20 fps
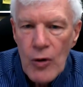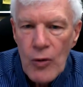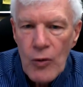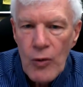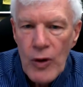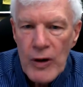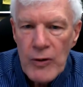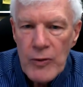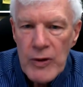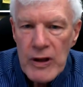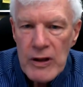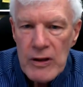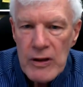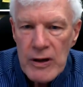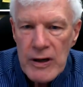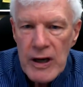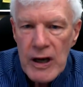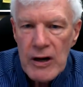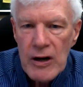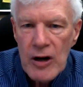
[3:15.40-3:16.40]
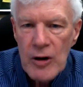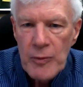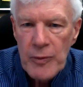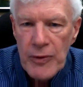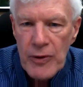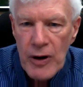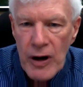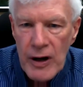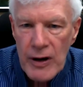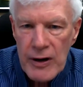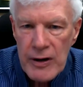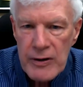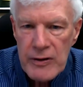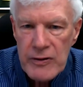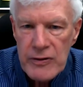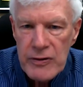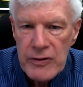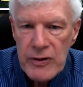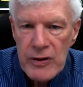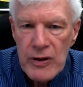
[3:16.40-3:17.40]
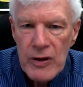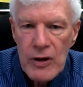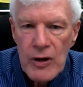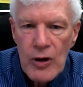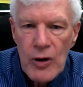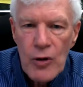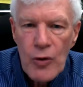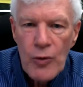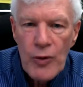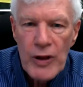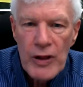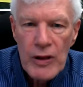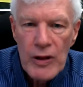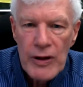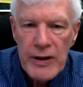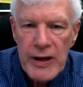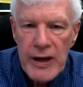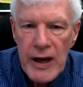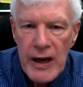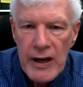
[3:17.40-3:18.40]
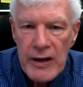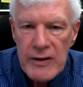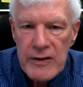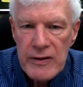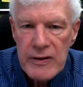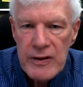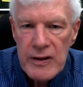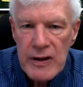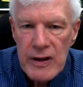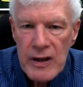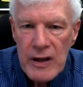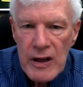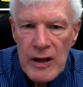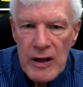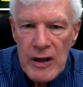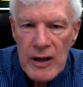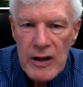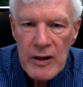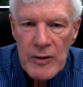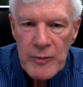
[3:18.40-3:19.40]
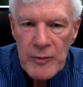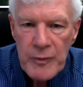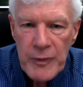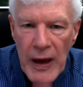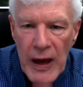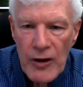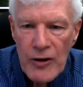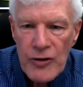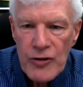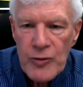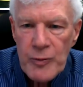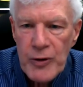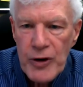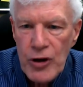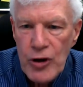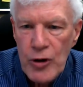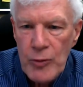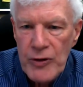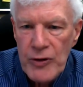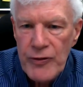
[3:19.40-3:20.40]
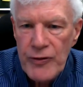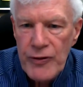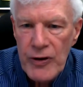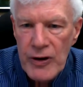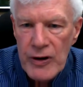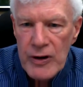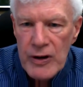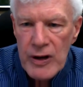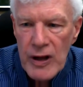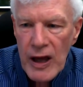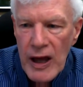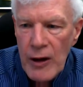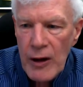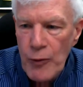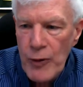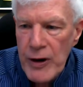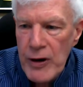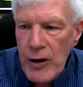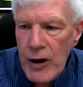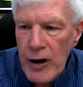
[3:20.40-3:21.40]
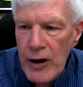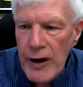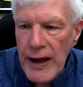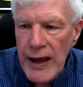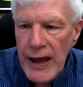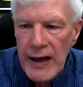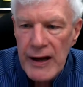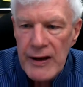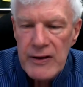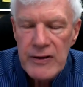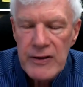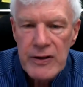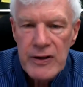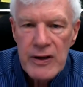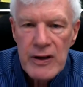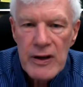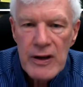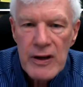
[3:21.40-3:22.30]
When we look at our product, we look at pounds per cubic foot, and we are at